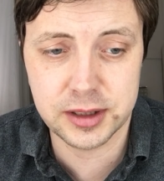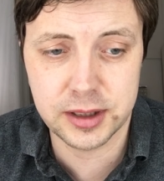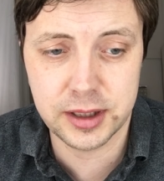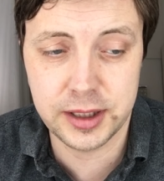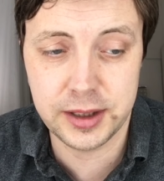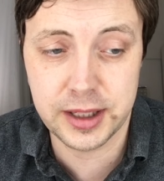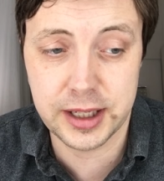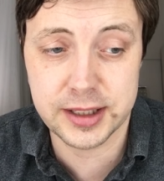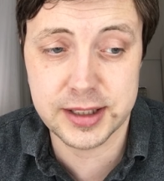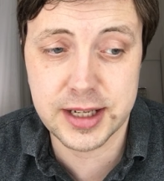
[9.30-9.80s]

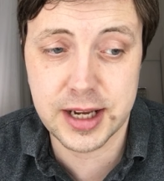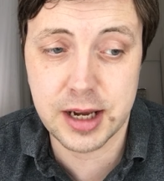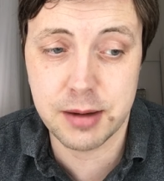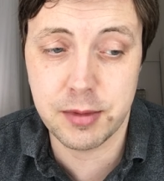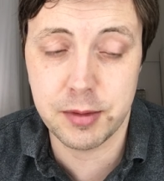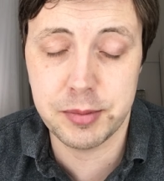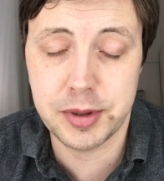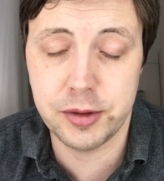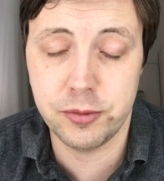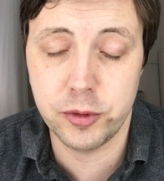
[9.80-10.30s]
in that time
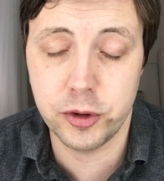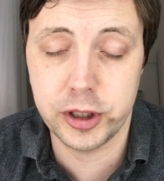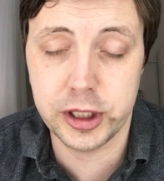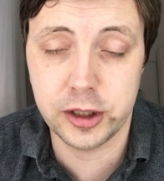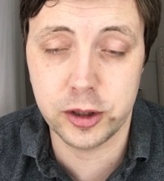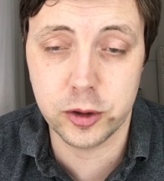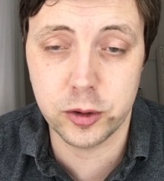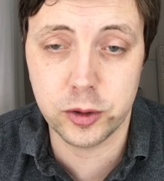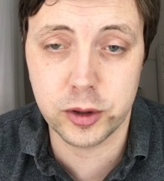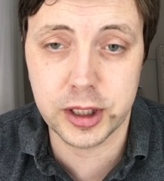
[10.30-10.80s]
I've been running
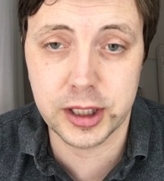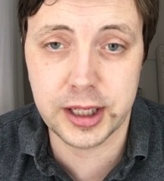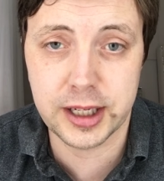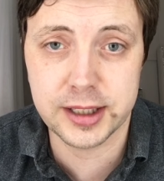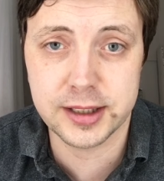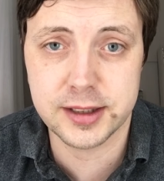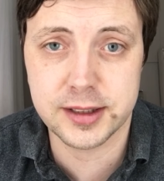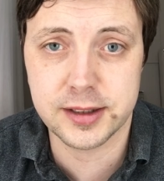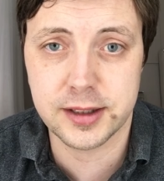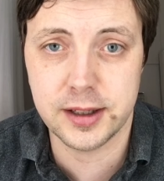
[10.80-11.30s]
Google
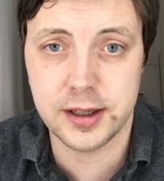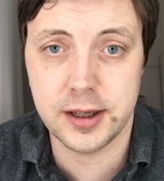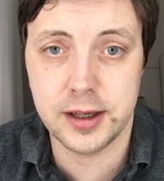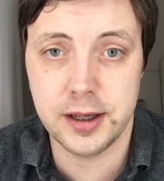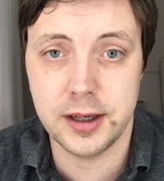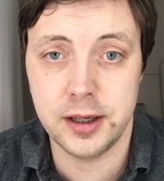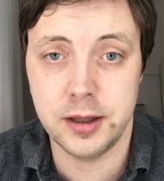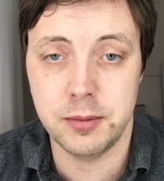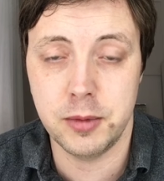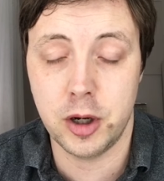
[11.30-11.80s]
ads,
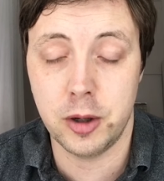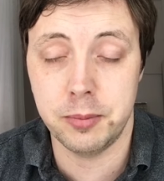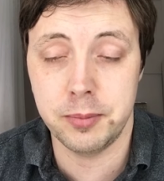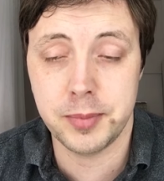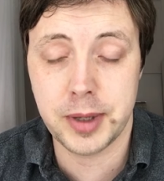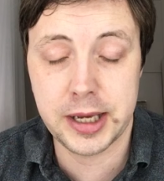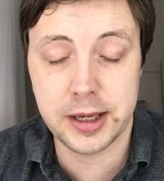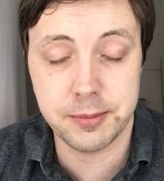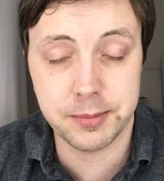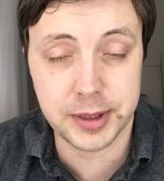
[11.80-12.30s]
or
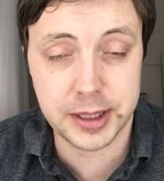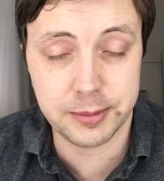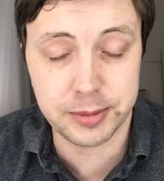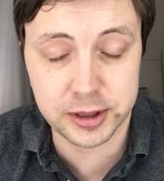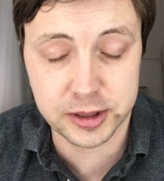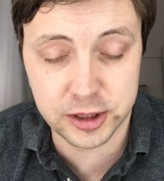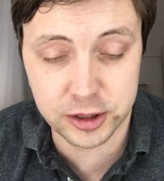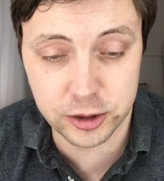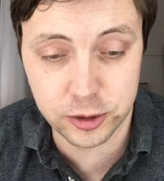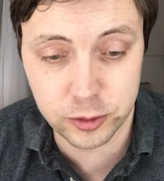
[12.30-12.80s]
paying people
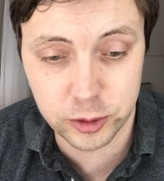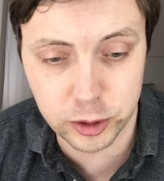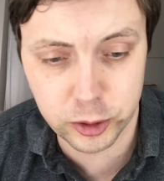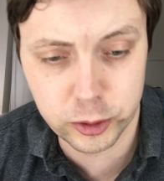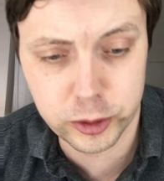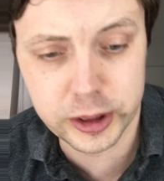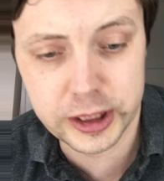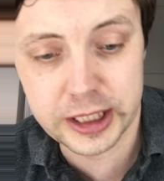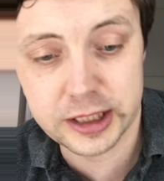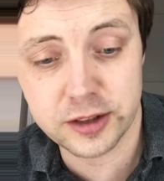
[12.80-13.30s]
to do
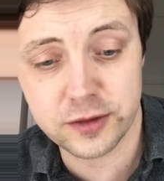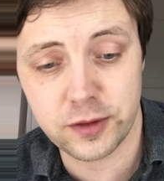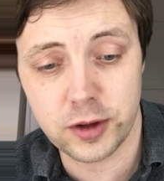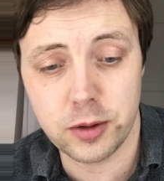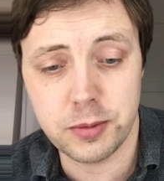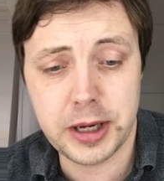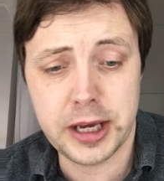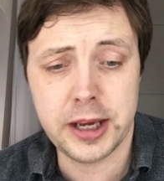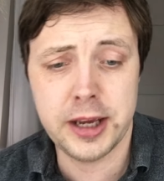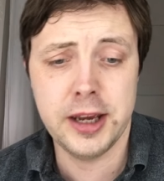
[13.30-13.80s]
Google ads for
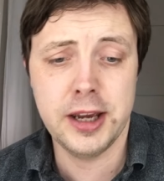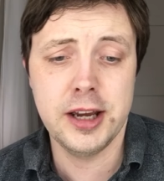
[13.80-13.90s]
me.